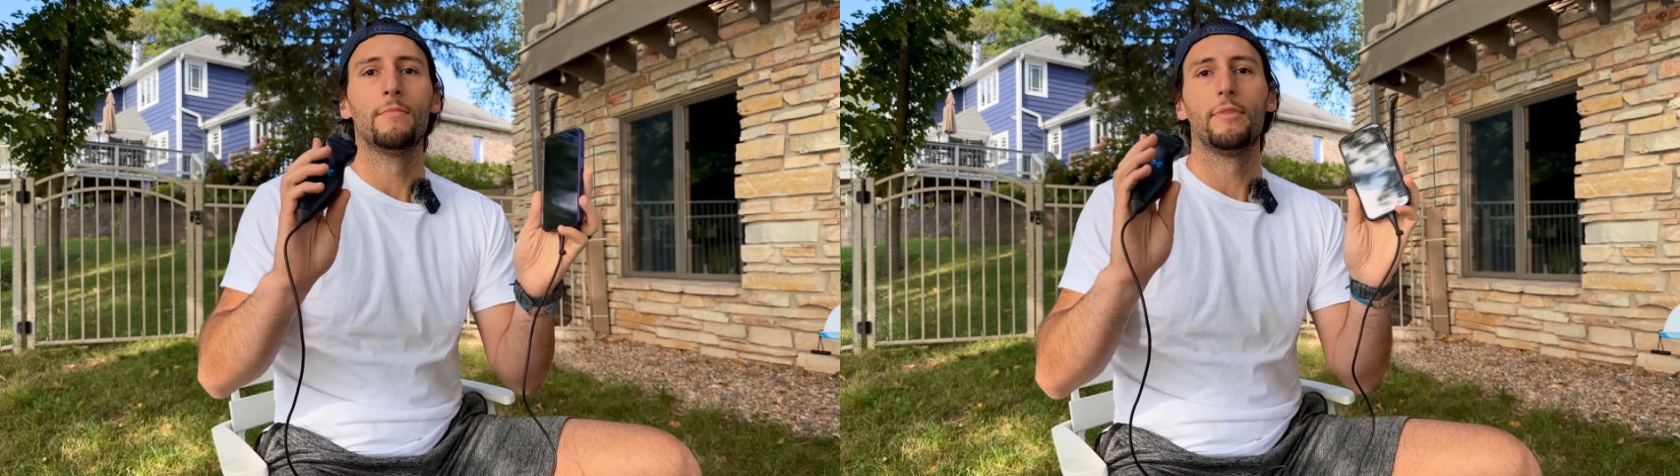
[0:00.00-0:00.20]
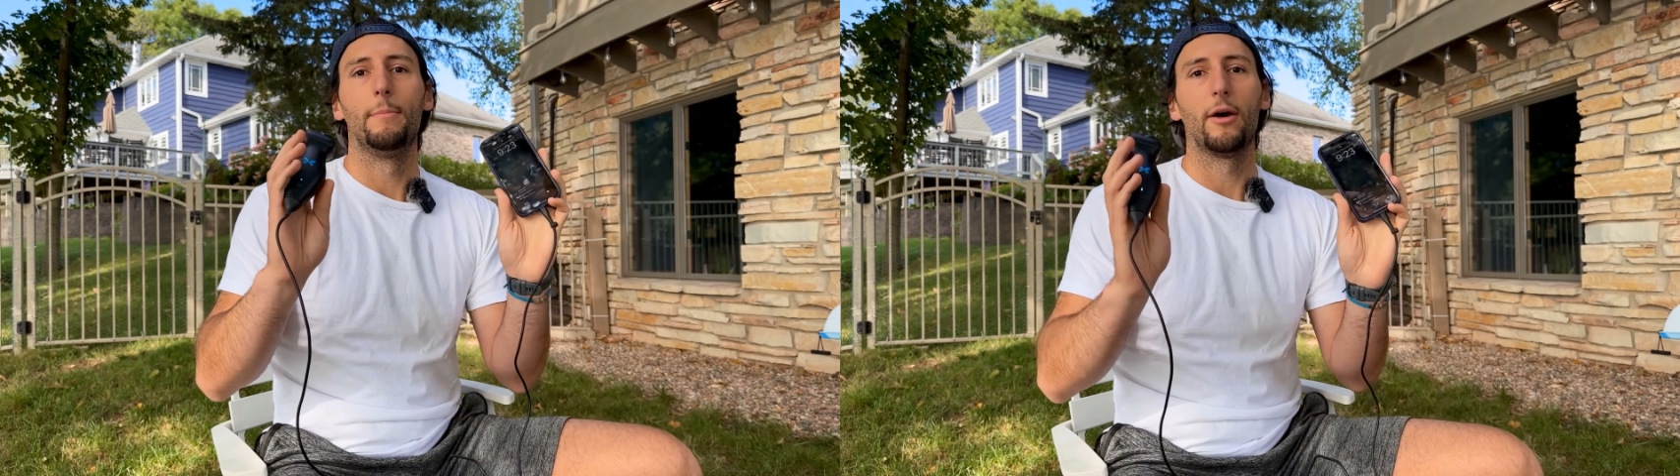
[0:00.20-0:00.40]

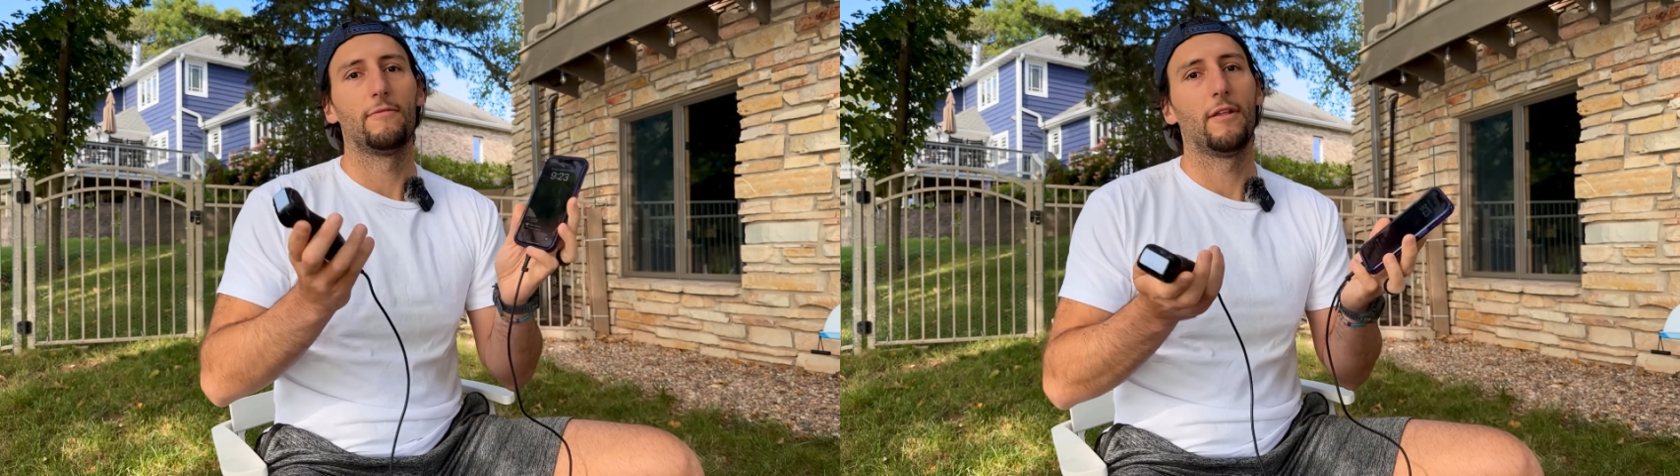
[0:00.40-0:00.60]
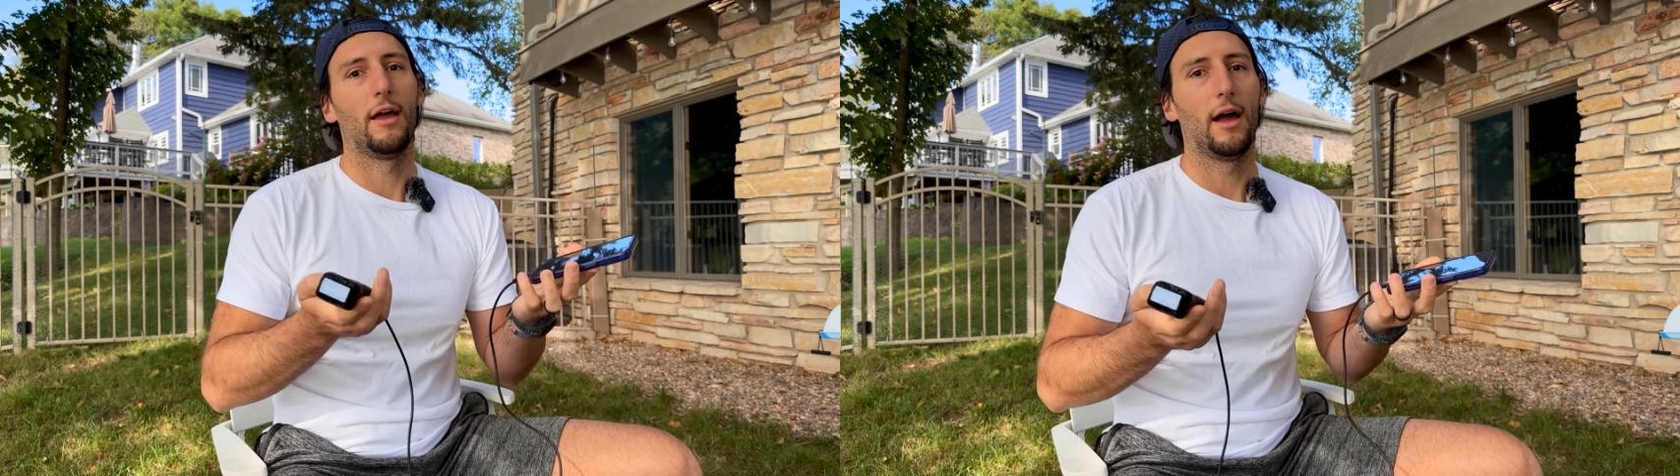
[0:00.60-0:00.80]
the
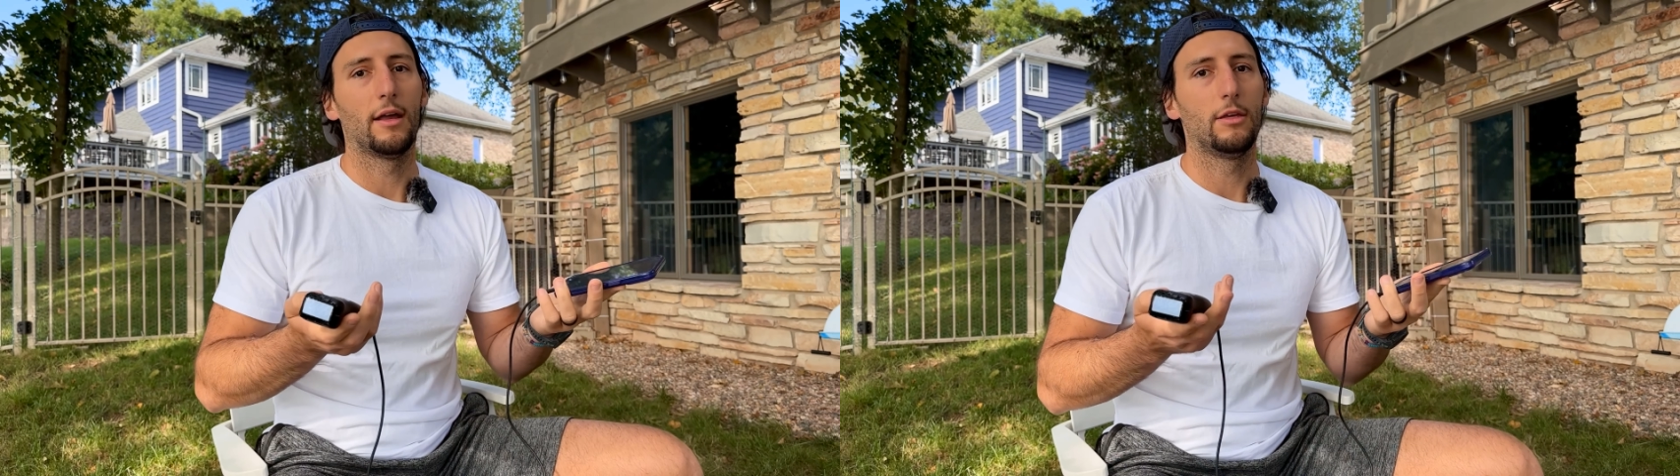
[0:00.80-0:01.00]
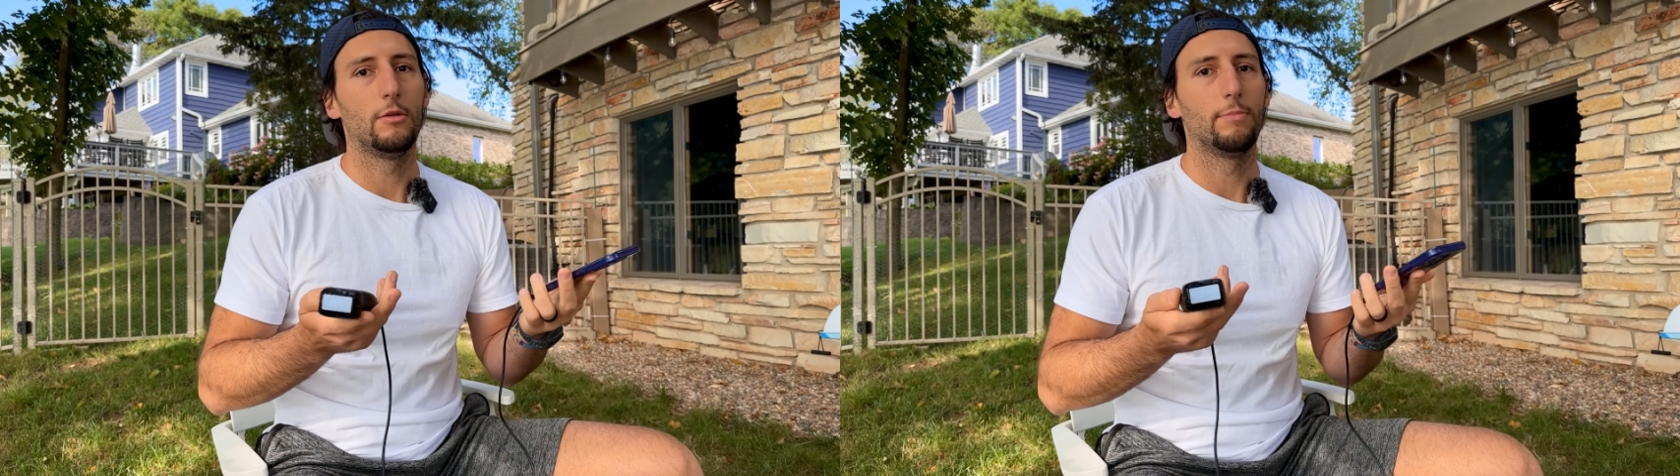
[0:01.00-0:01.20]
Butterfly iQ